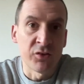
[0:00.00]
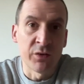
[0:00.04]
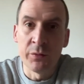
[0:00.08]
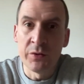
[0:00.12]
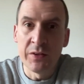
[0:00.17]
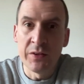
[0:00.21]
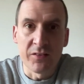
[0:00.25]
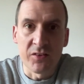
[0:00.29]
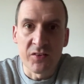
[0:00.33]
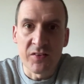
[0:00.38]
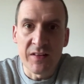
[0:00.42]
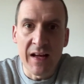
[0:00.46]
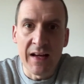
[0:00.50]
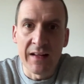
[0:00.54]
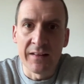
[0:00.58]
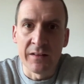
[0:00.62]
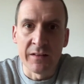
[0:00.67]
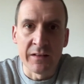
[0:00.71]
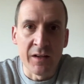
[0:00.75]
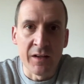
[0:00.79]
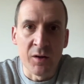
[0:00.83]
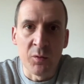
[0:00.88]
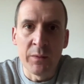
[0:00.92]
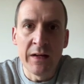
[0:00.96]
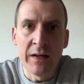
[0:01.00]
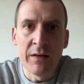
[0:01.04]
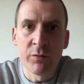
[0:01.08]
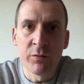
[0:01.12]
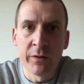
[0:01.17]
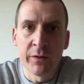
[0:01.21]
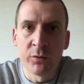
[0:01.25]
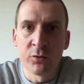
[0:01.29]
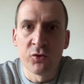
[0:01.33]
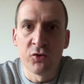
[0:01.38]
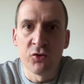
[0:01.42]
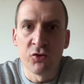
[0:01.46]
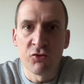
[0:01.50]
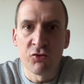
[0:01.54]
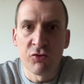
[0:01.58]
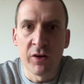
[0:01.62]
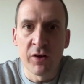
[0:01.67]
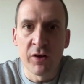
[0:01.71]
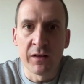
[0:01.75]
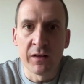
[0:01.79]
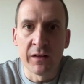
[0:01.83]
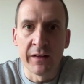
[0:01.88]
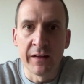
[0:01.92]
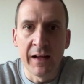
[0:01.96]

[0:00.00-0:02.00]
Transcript: He was outstanding, when everyone else was struggling.